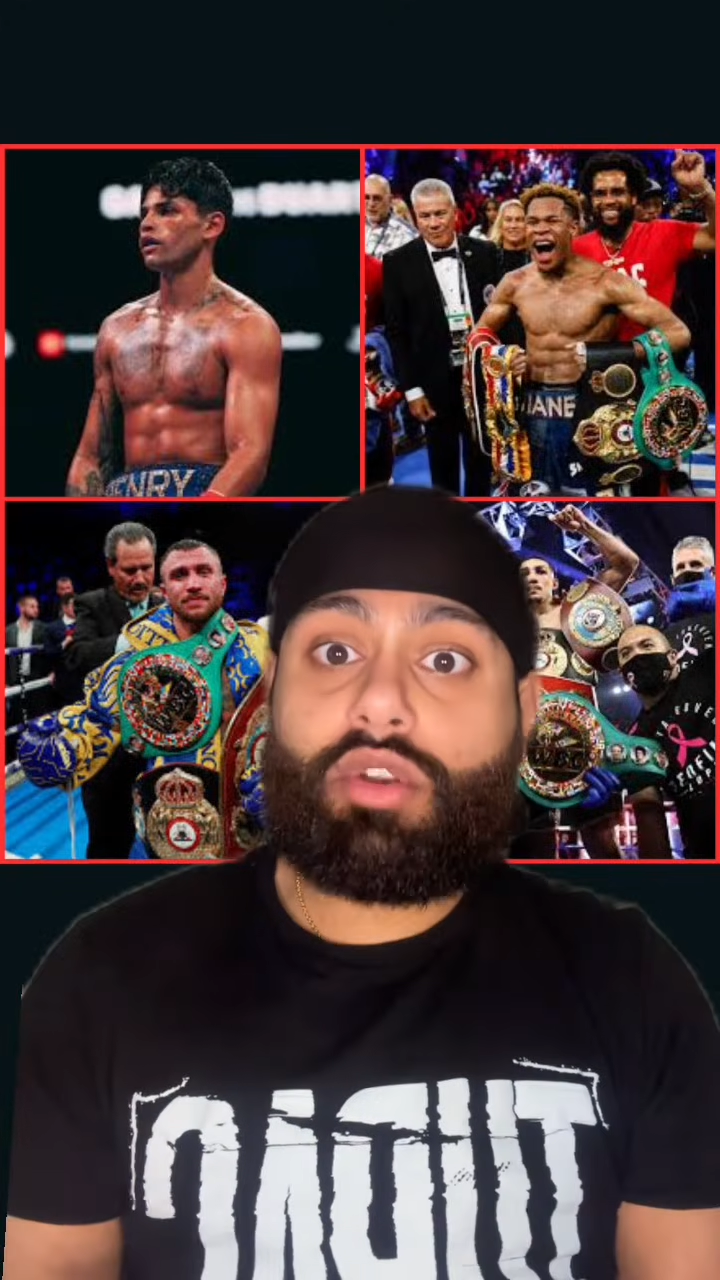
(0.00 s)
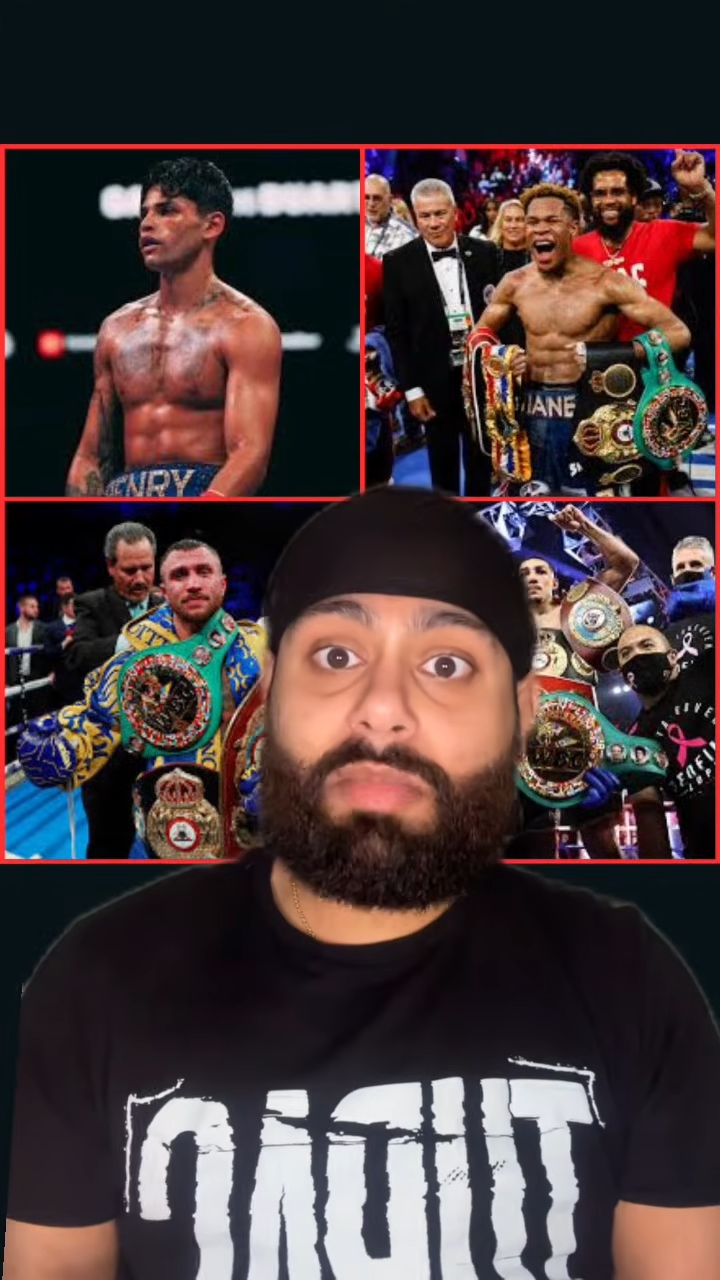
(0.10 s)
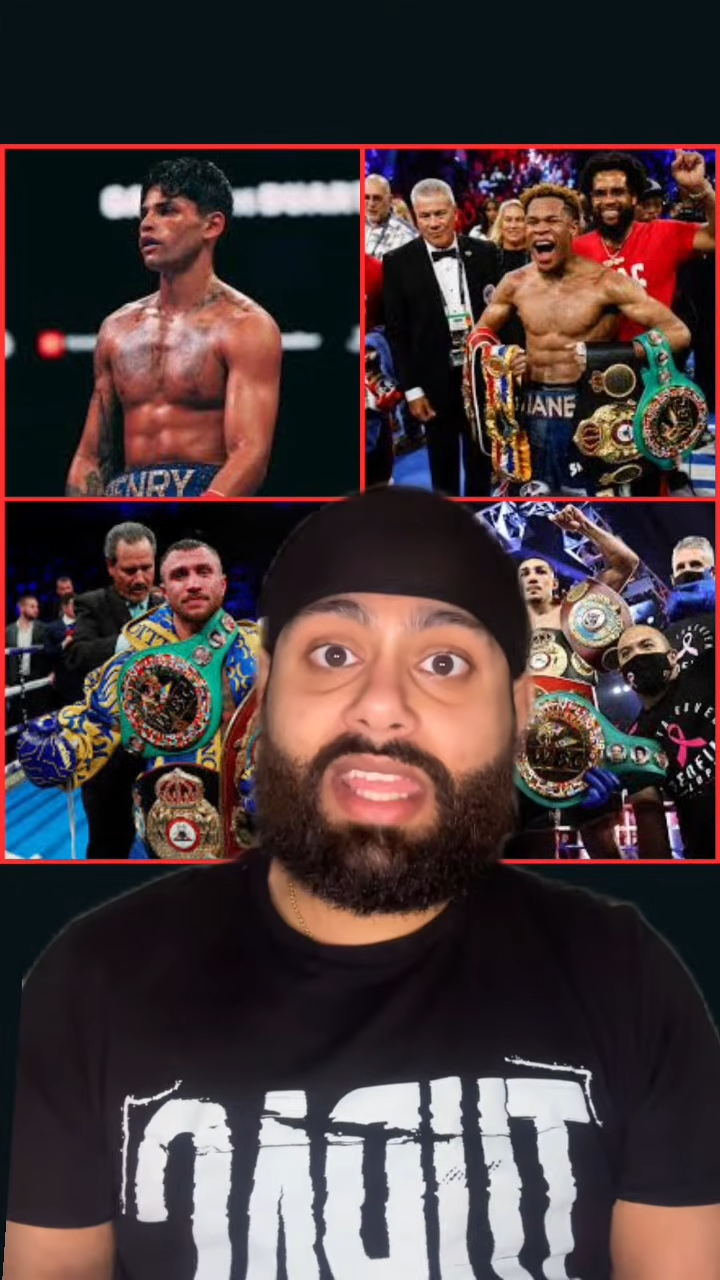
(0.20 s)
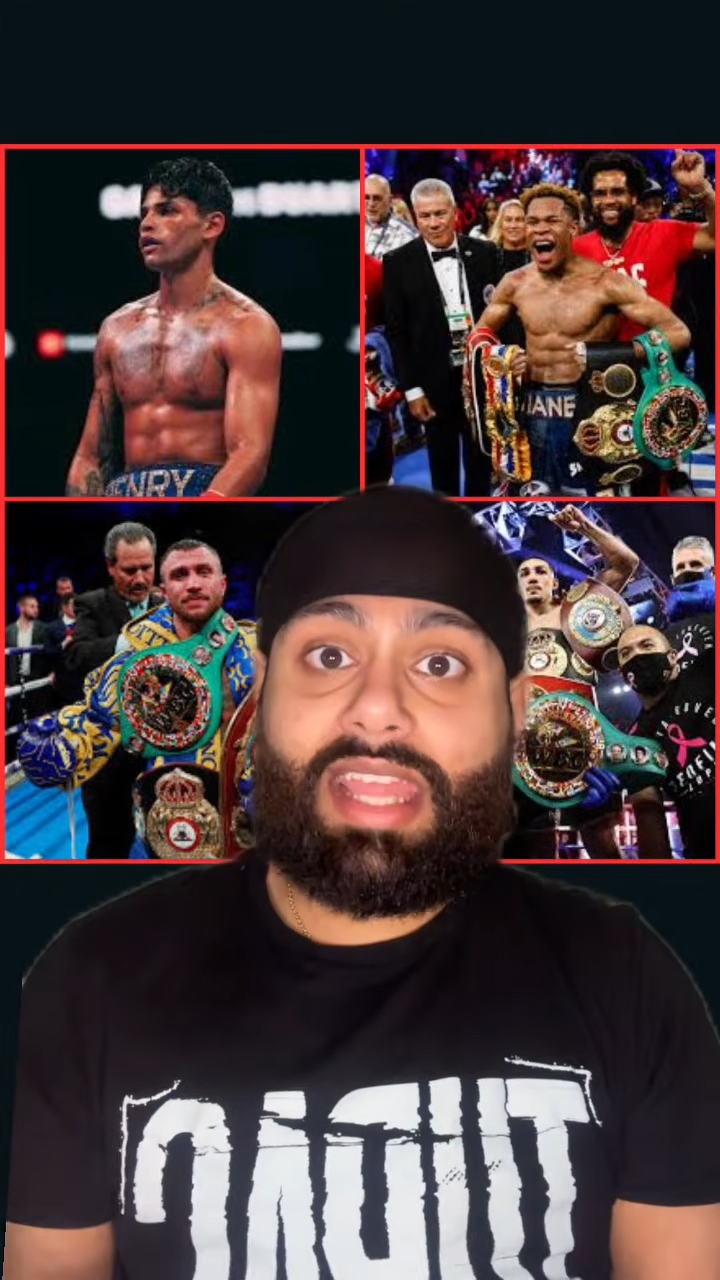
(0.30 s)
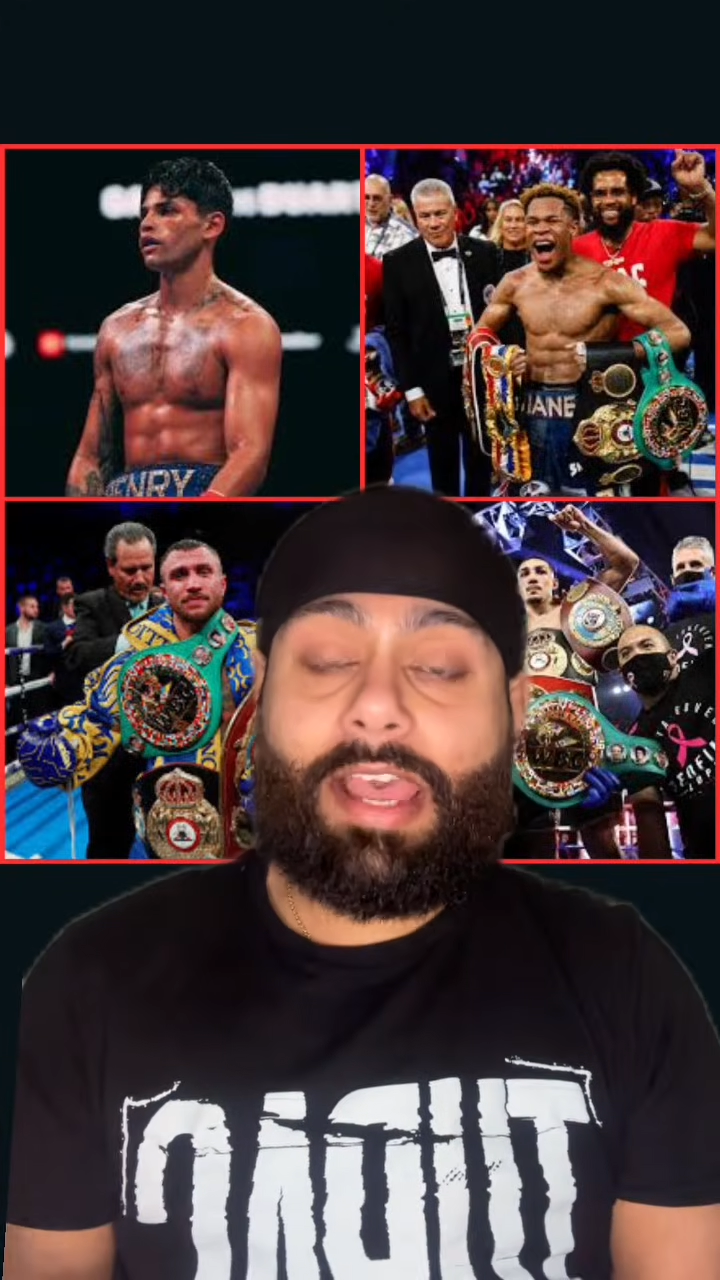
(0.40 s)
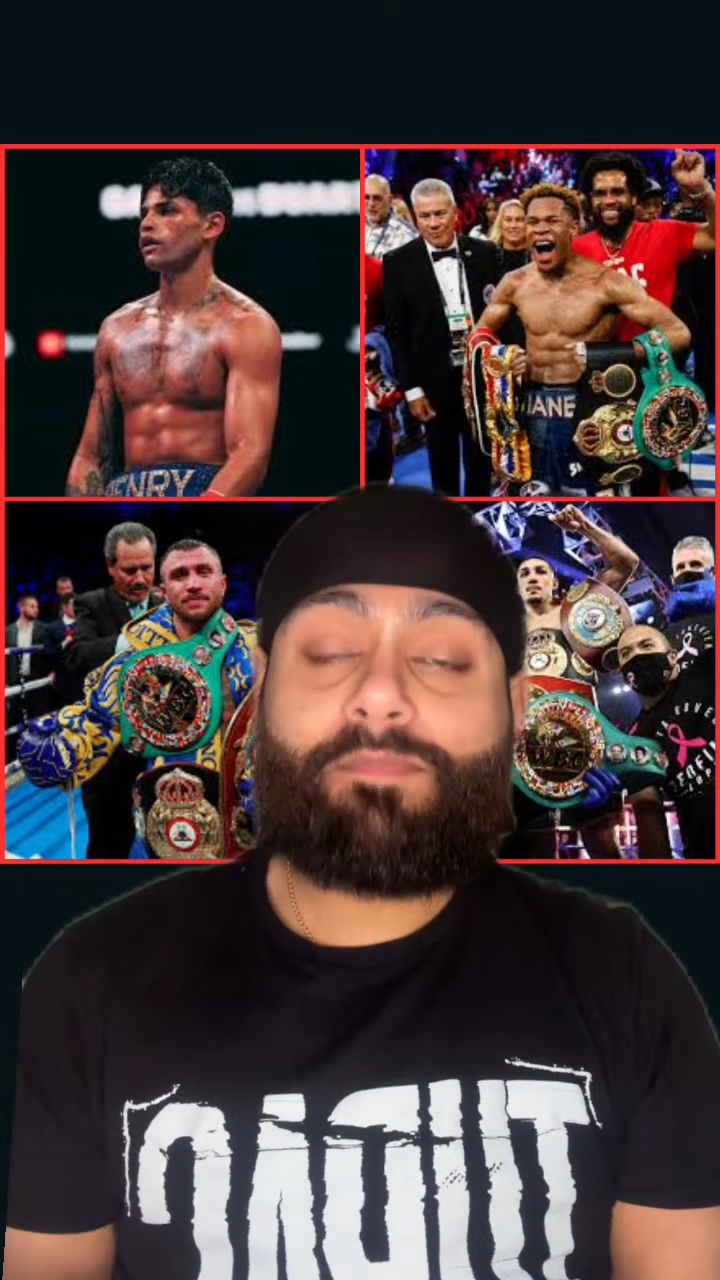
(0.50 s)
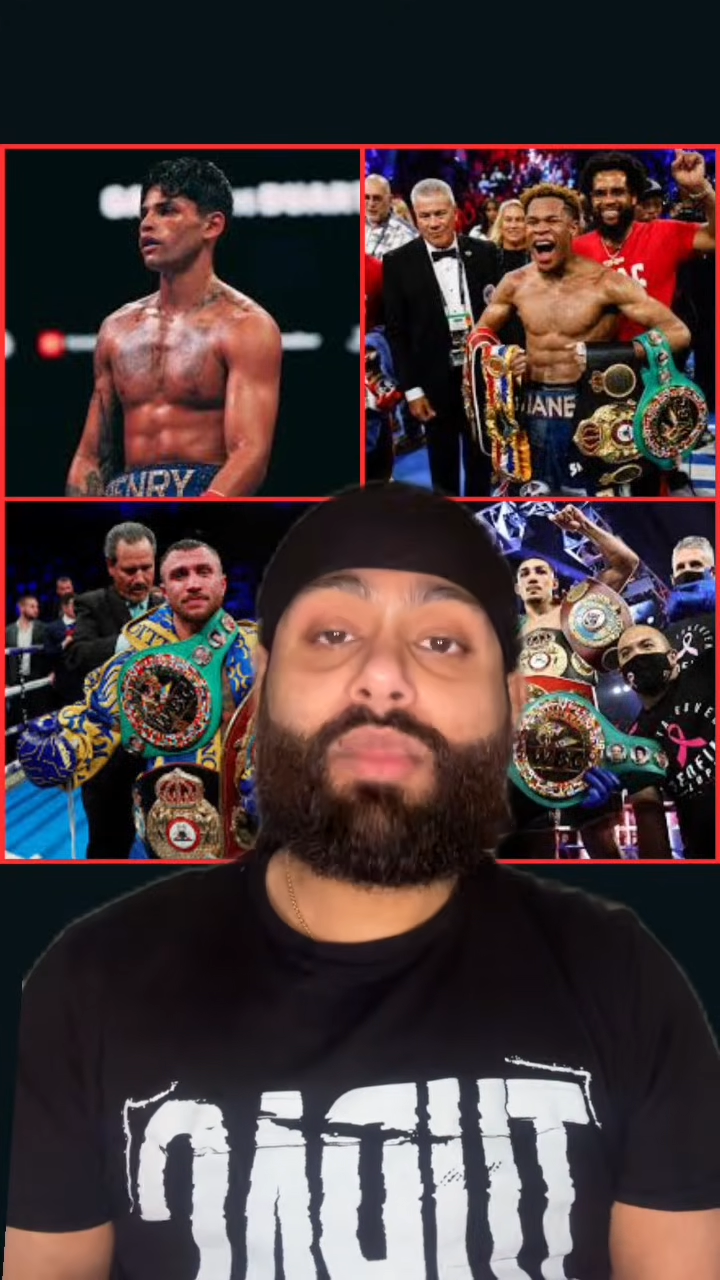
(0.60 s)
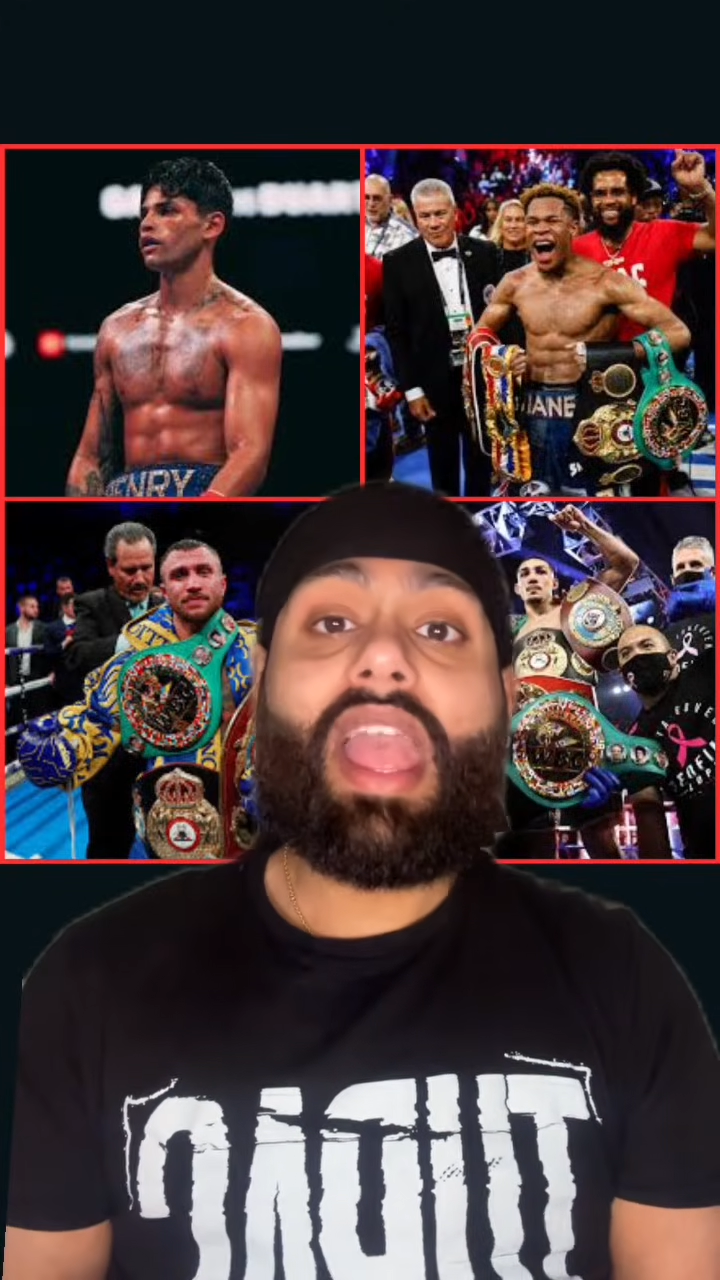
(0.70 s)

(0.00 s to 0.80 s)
be there.